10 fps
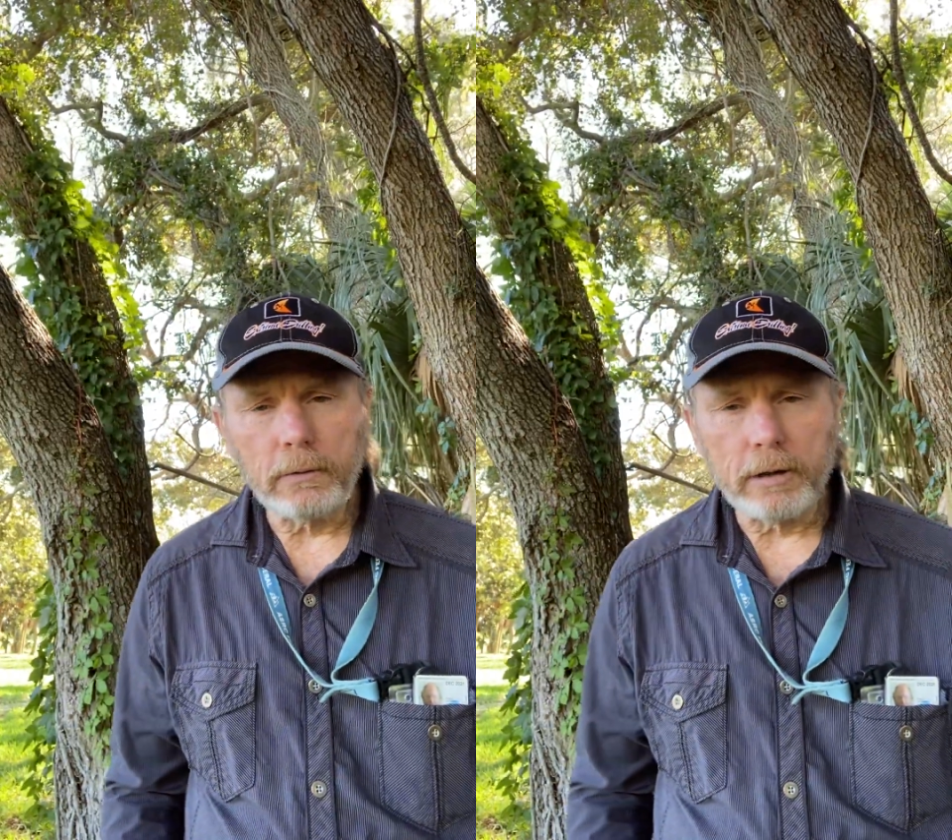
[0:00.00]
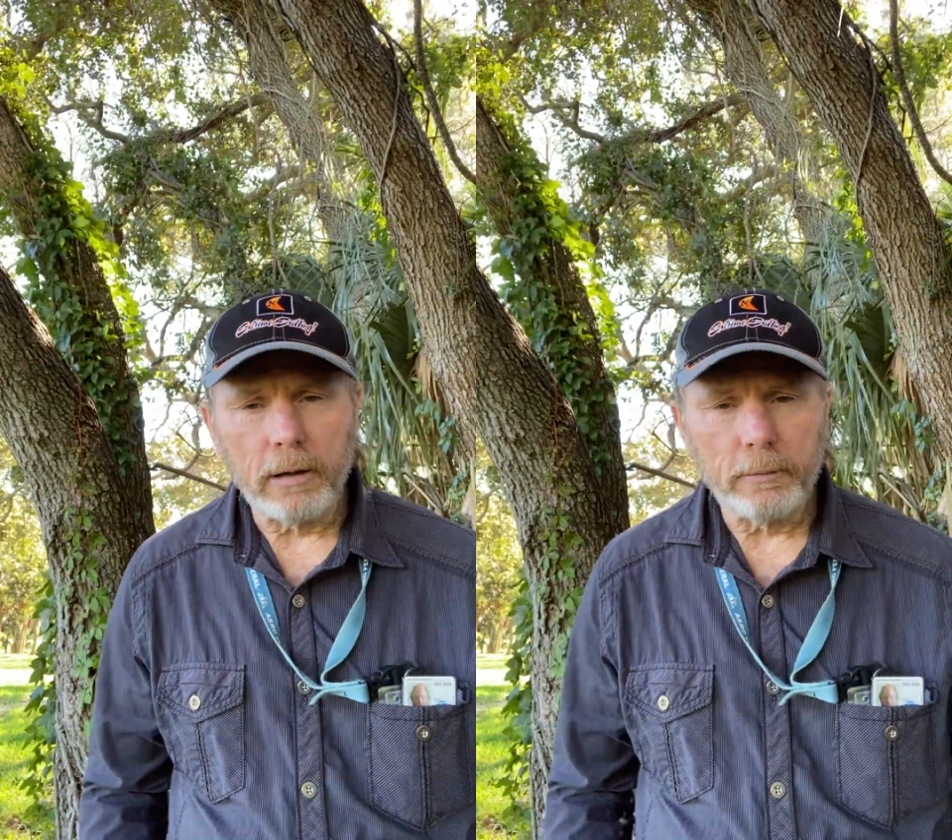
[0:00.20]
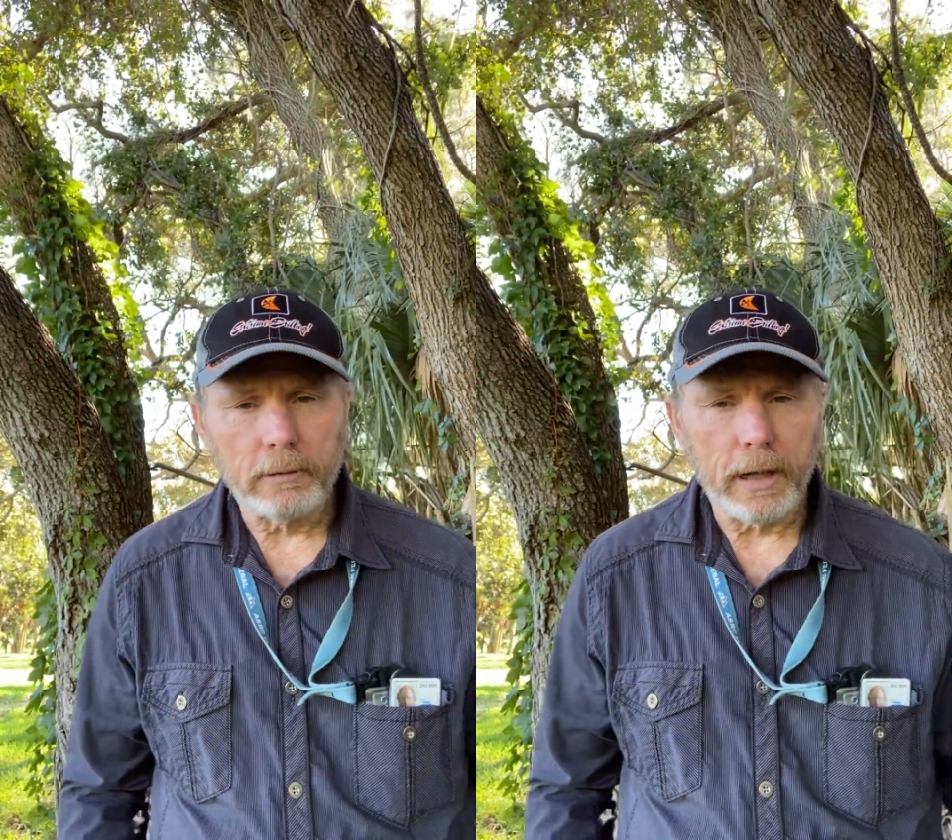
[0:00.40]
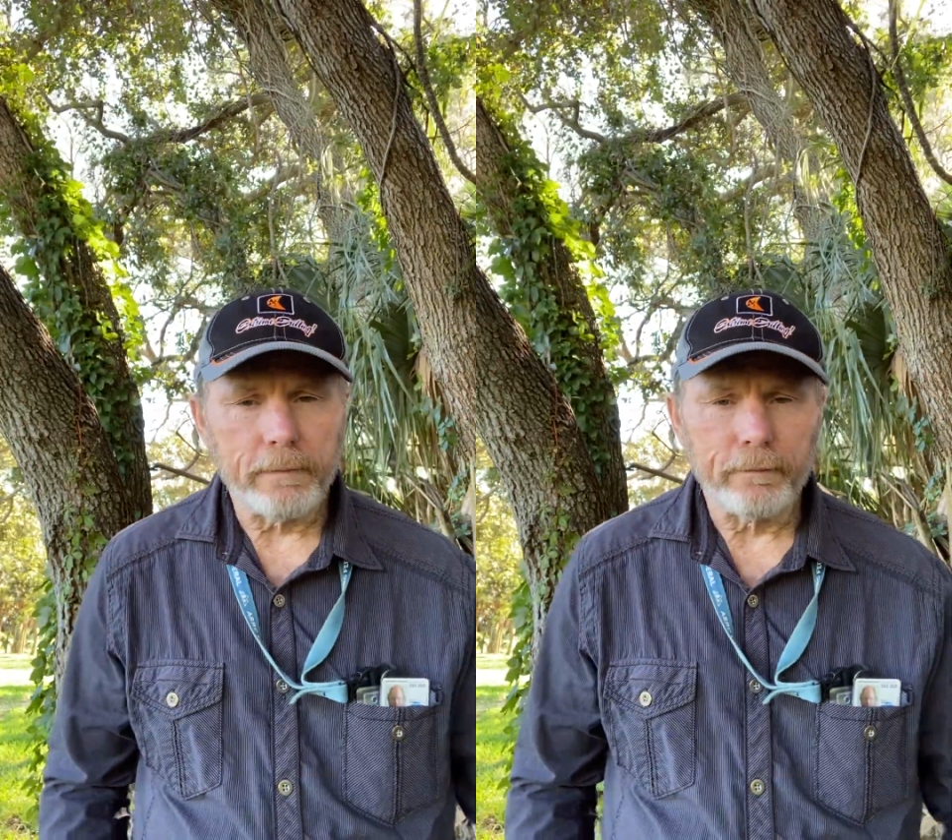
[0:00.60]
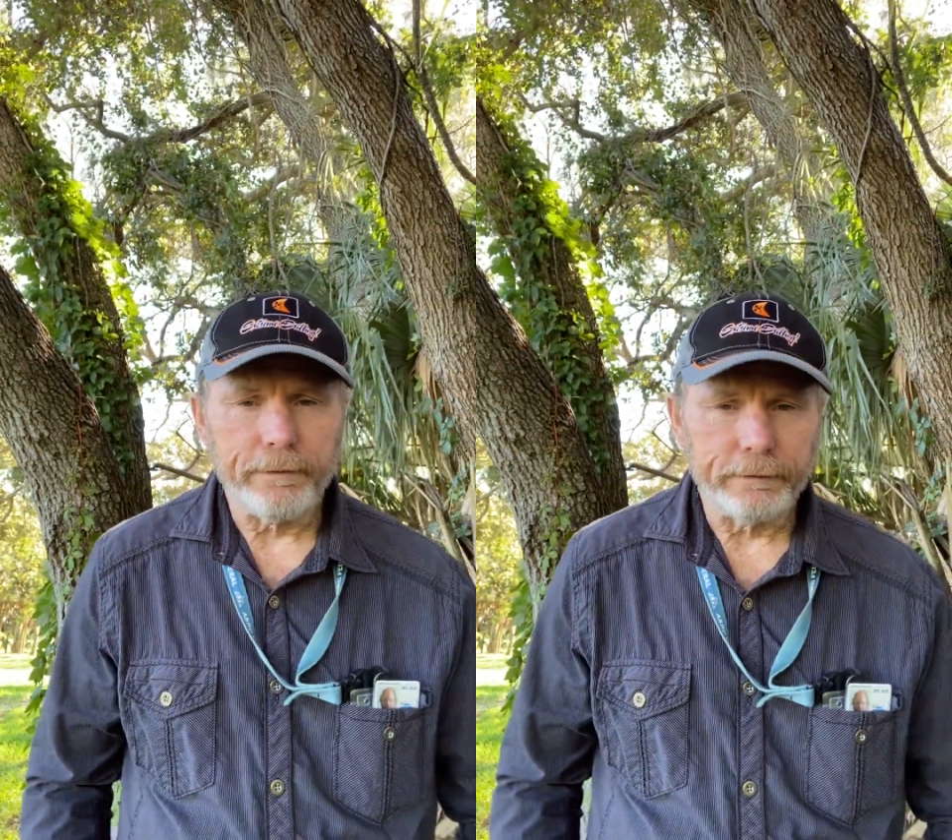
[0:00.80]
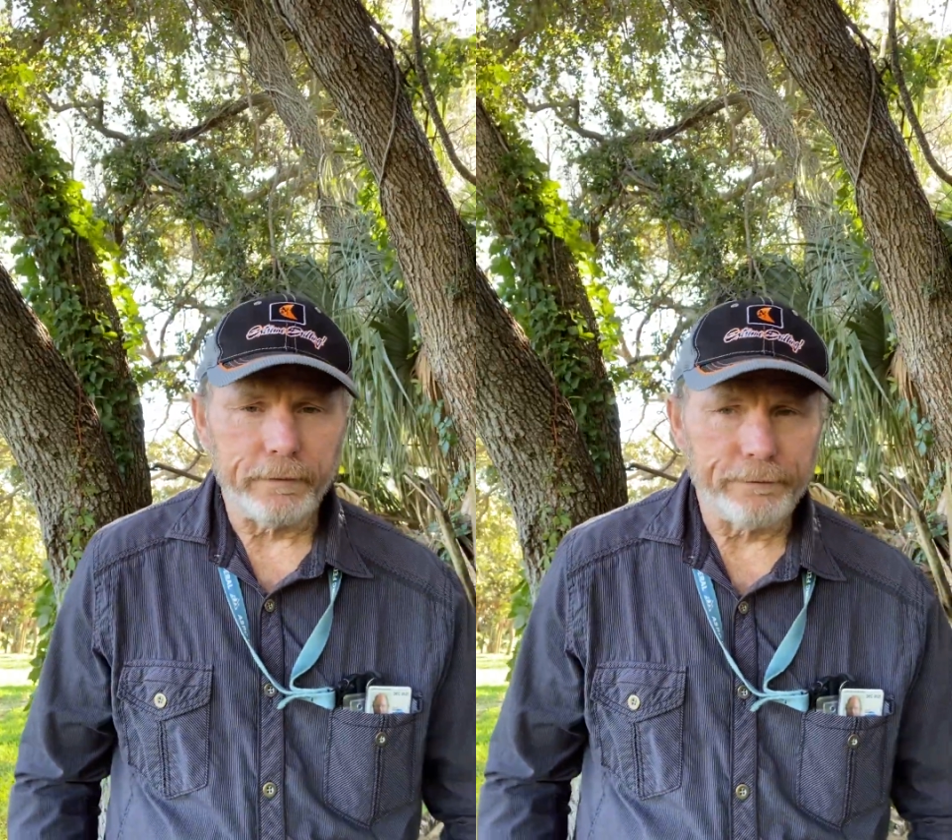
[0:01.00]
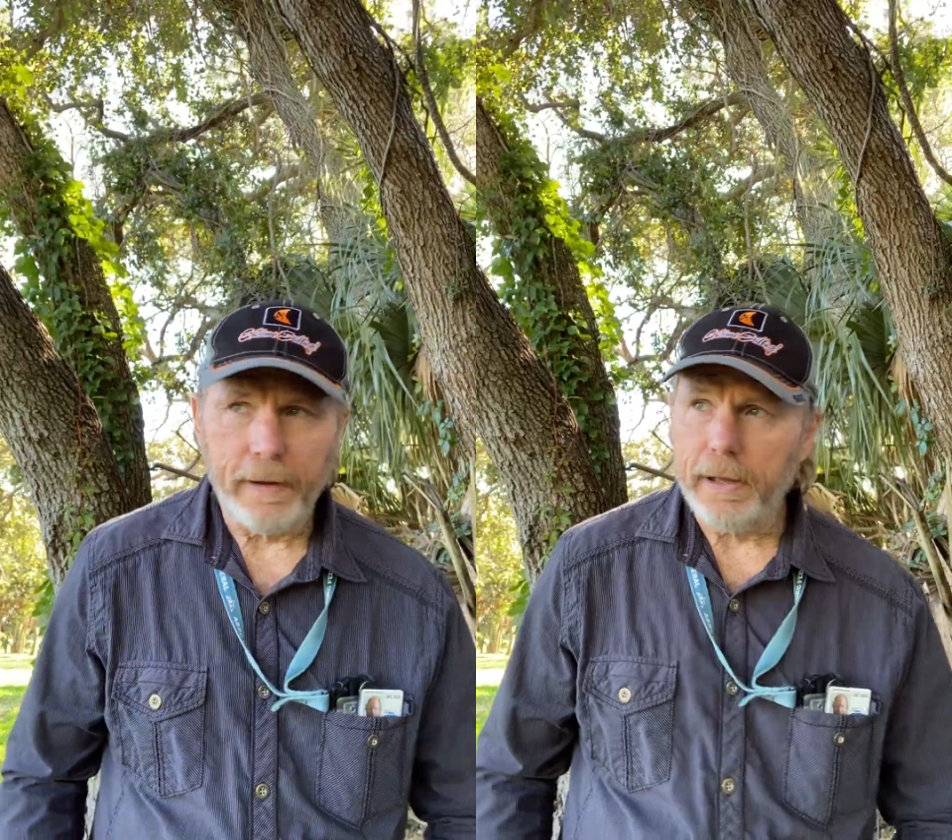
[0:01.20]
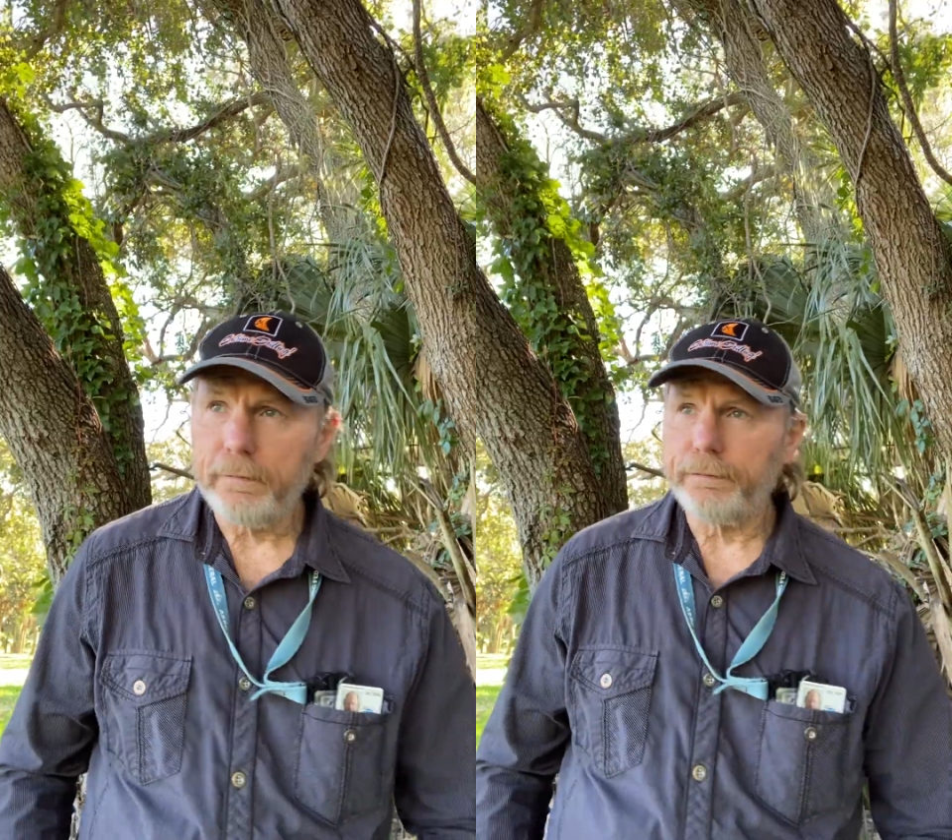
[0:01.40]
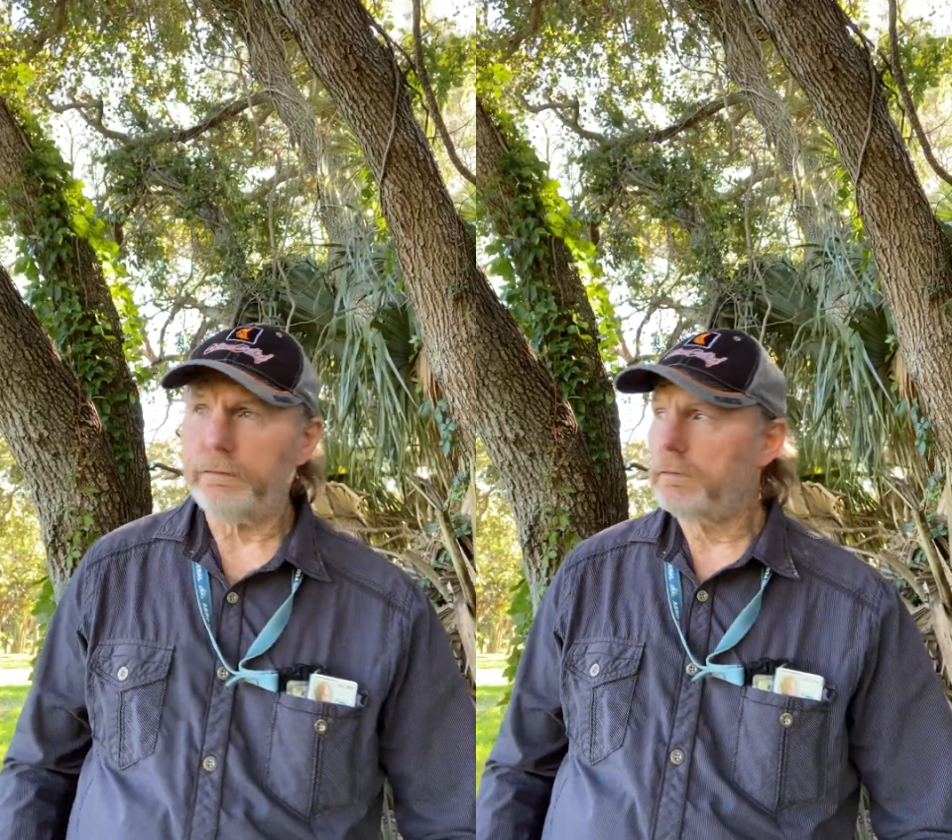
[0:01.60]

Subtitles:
come 11:55,